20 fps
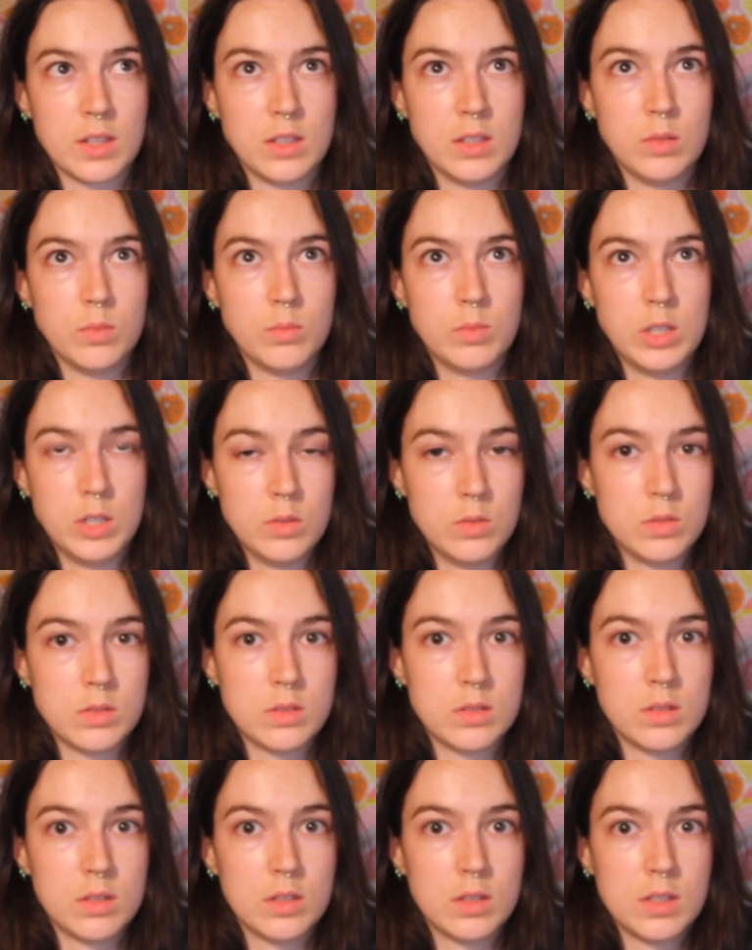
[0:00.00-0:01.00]
that we
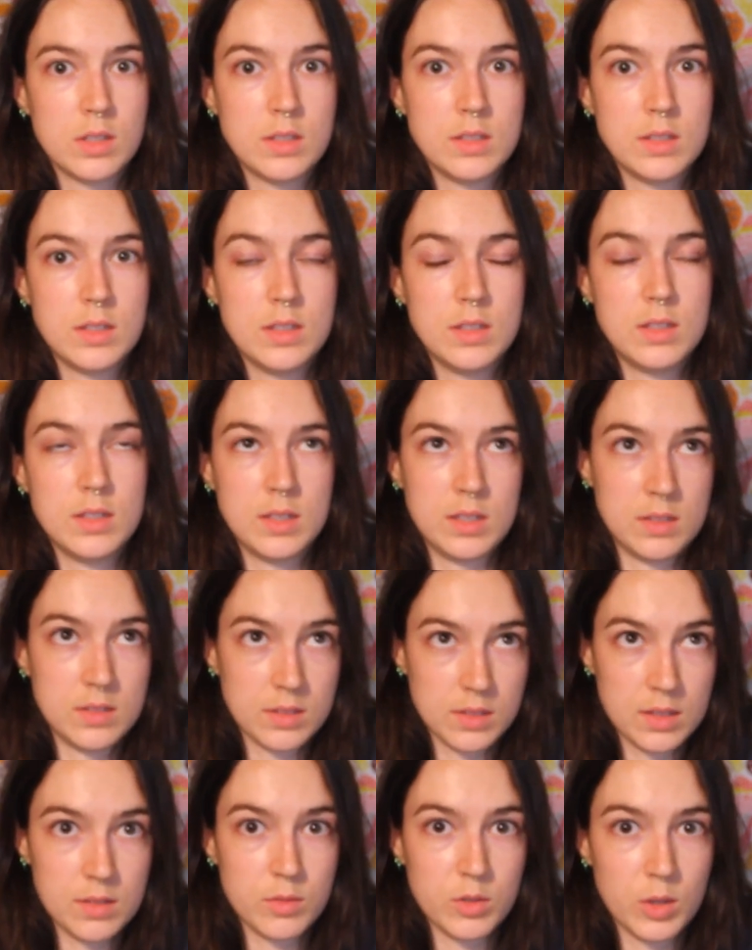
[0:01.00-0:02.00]
used to end
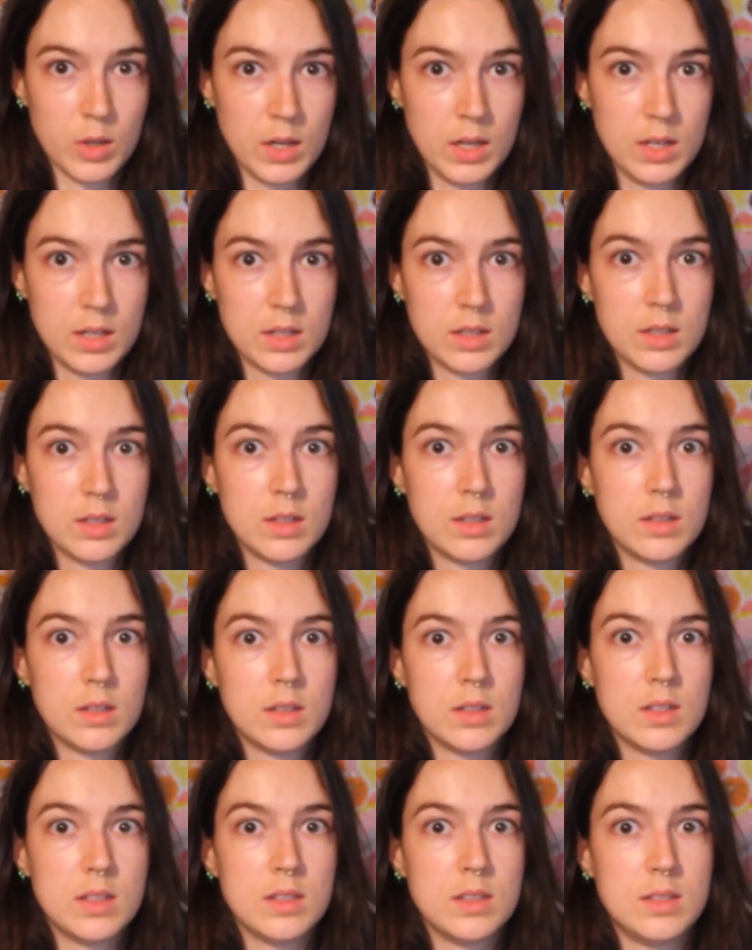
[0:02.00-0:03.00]
slavery,
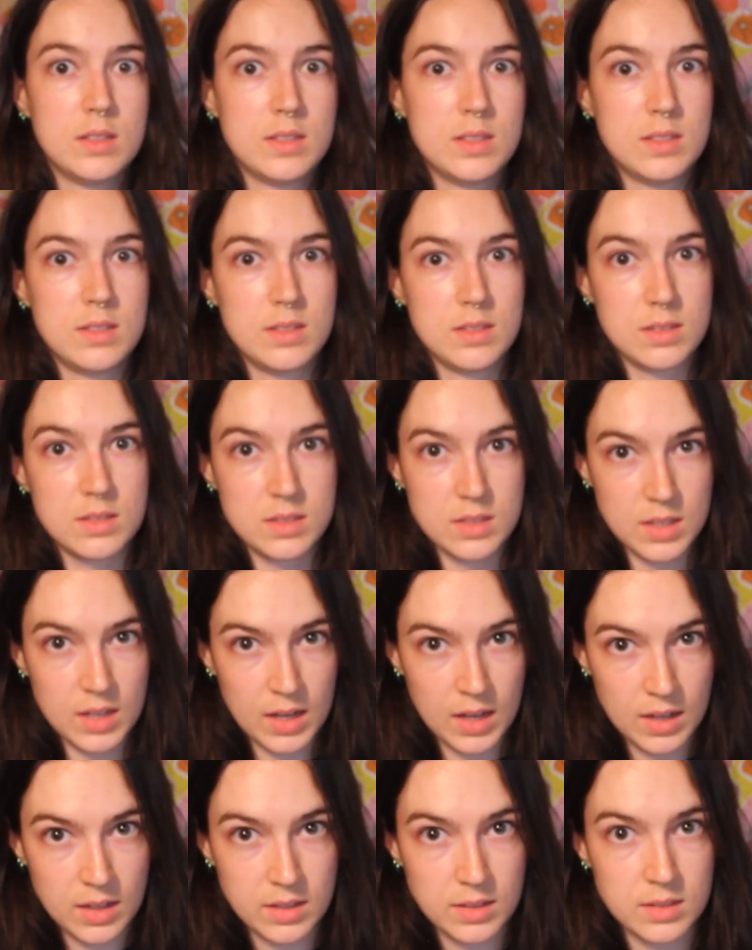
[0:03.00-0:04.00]

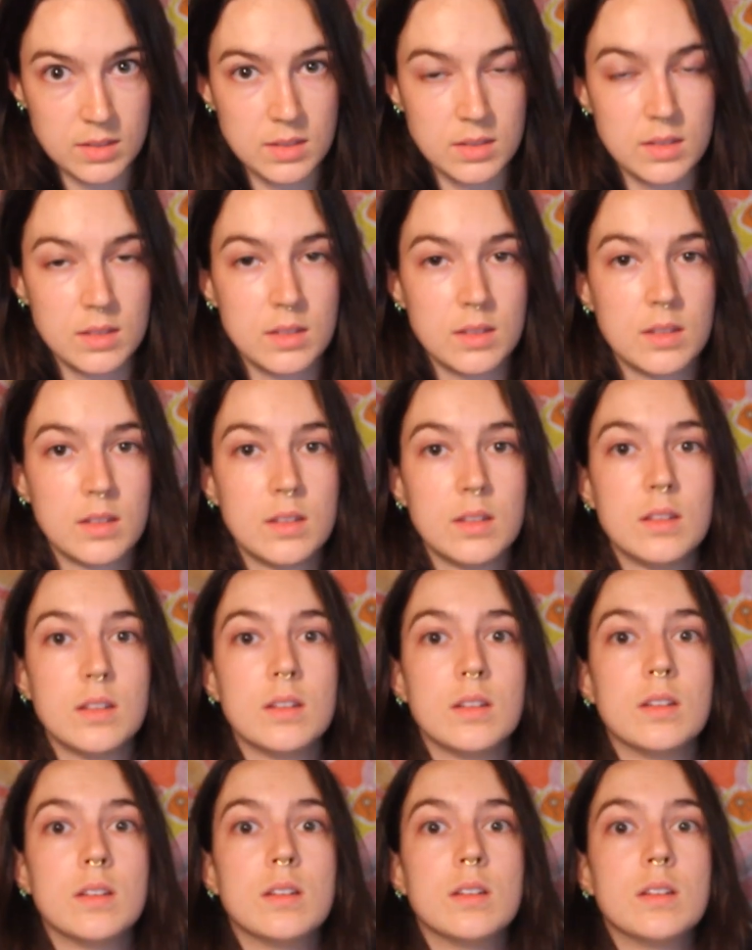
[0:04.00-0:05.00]
to end
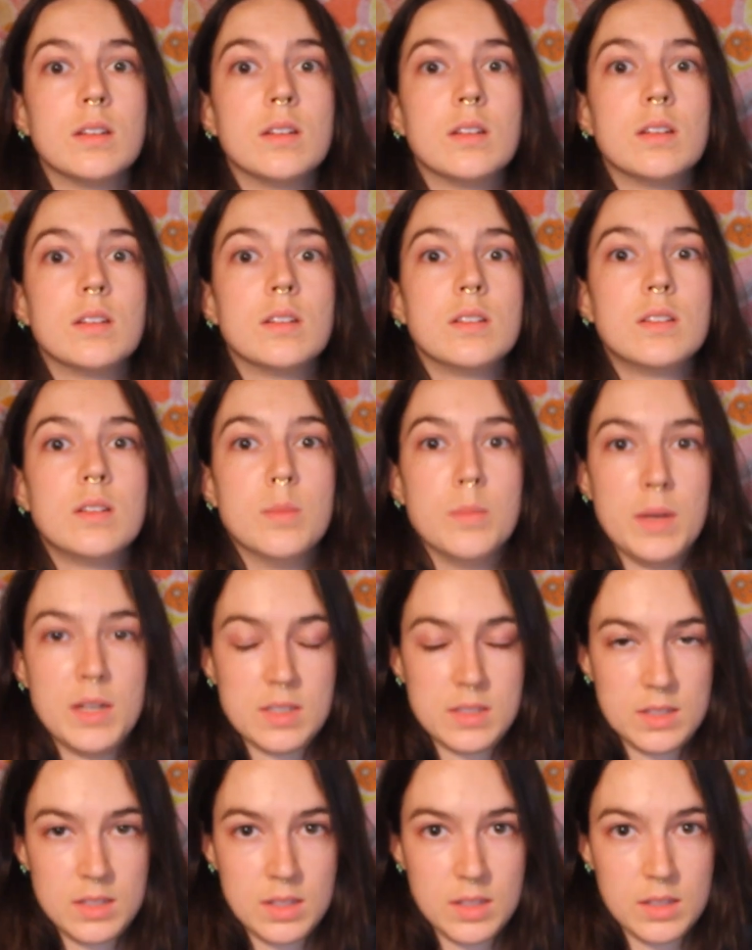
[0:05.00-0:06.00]

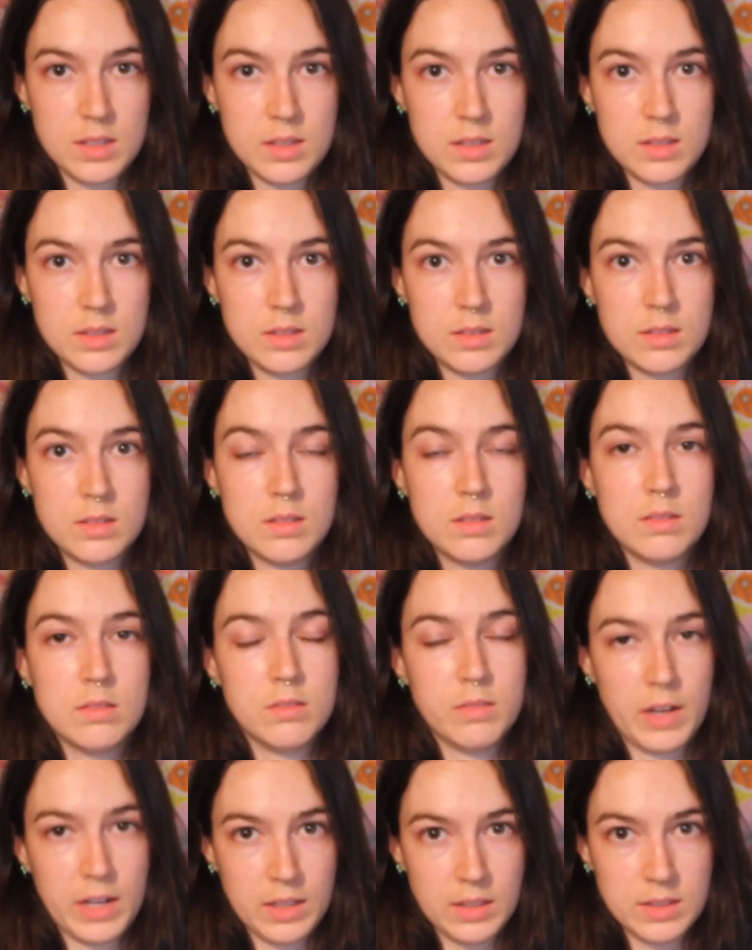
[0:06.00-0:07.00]
domestic
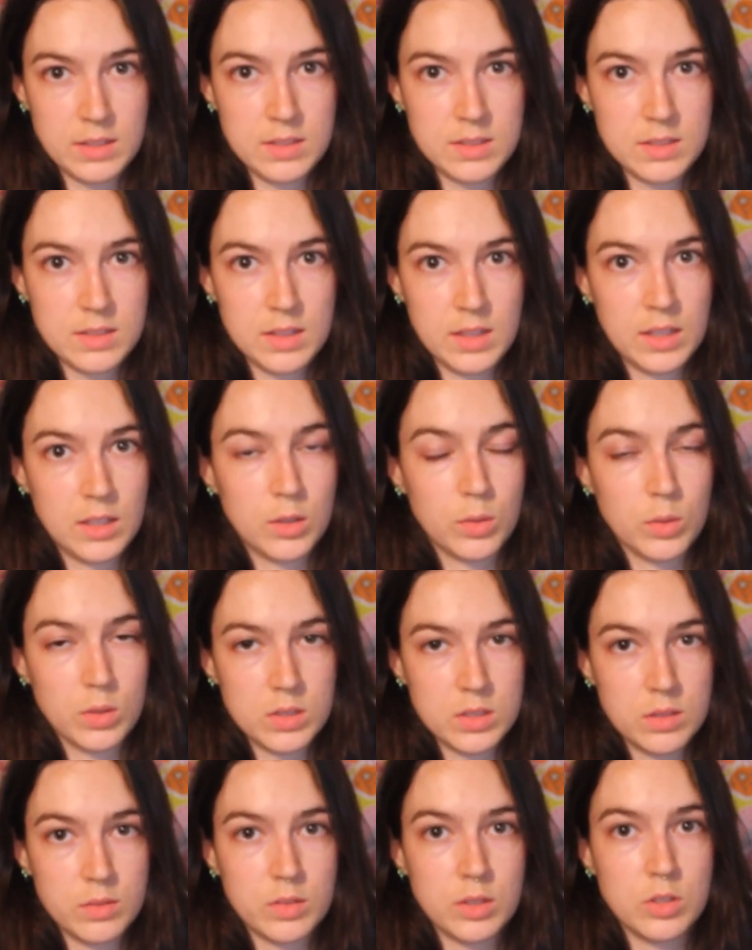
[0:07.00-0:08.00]
violence and
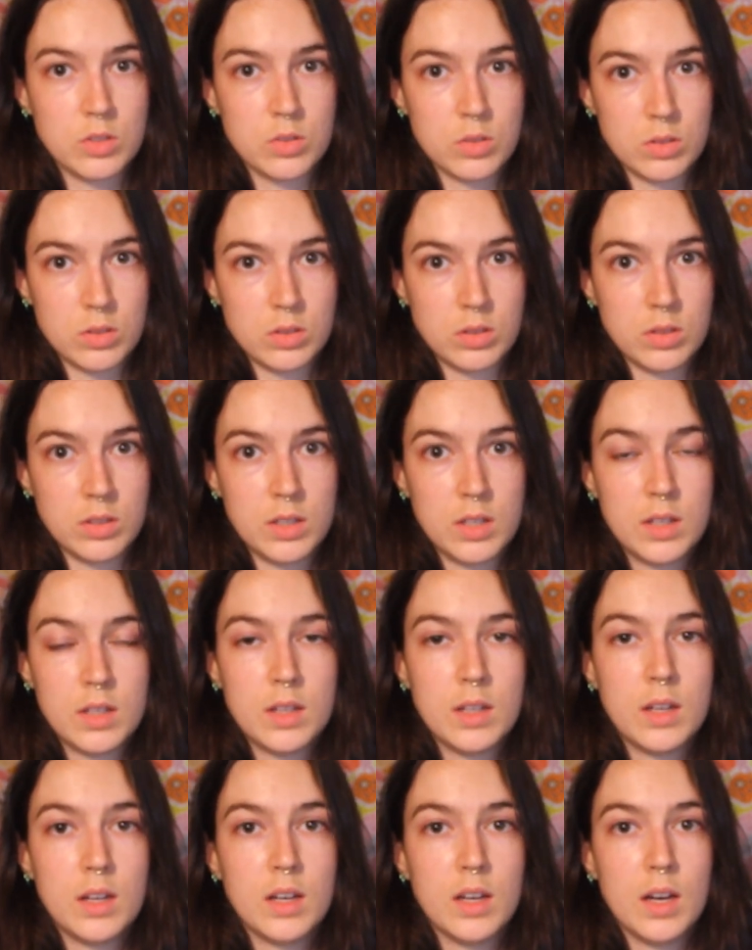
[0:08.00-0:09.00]
coercive control
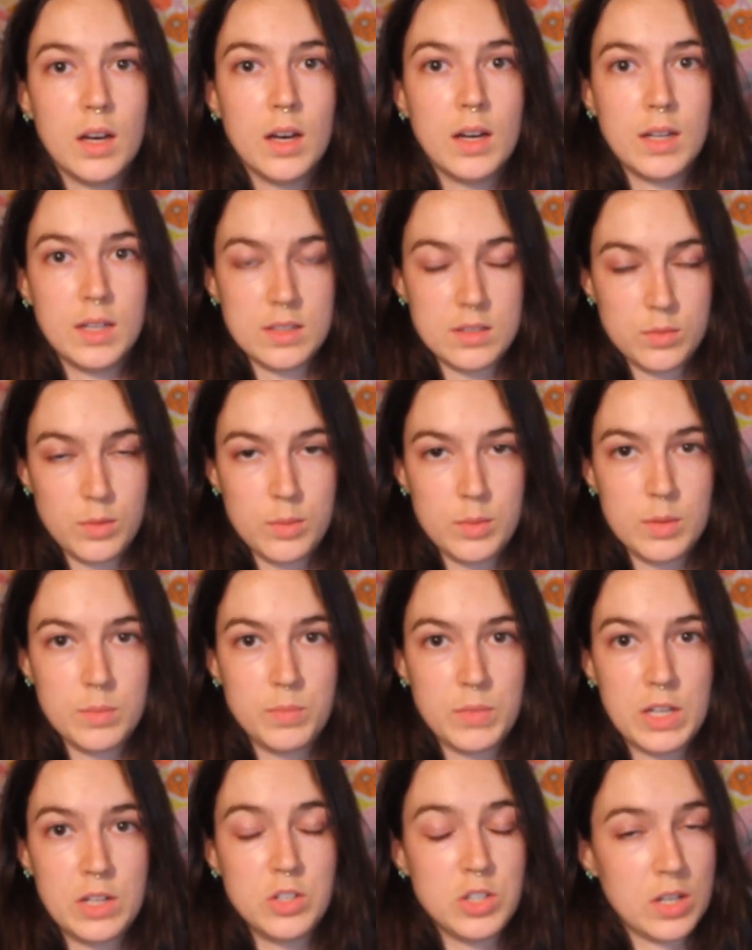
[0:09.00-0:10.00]
against
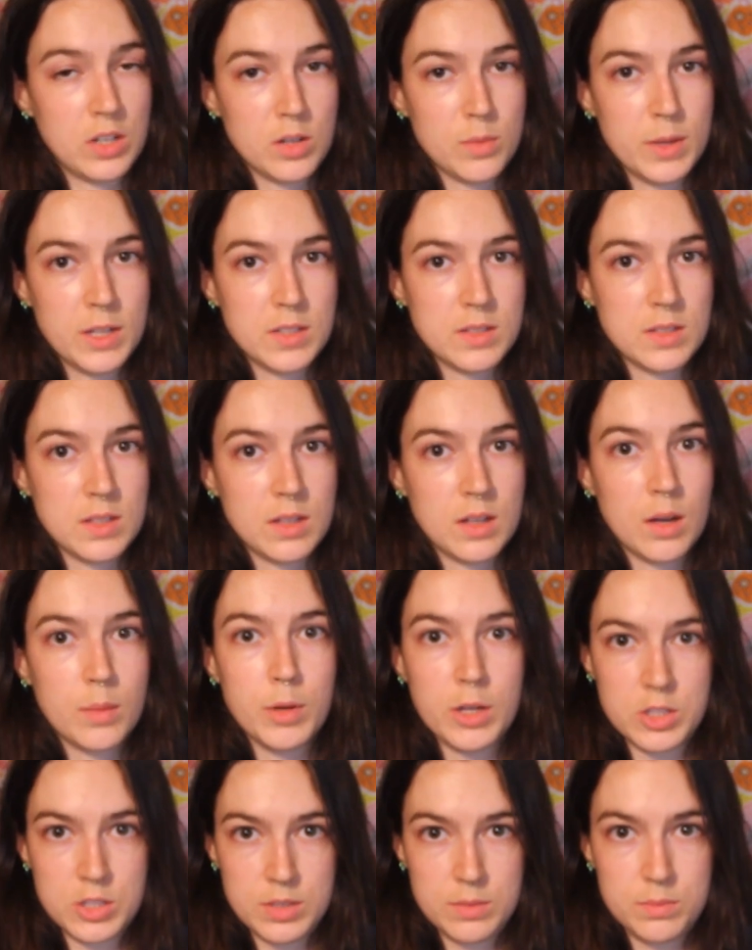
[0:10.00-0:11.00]
women and gender-based
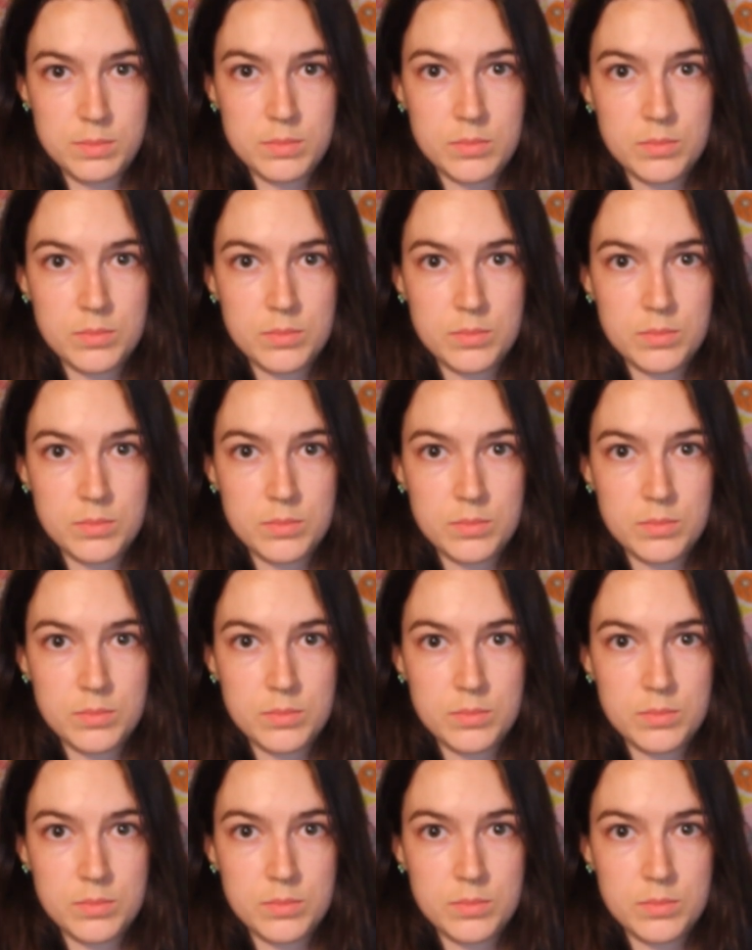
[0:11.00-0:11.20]
oppression.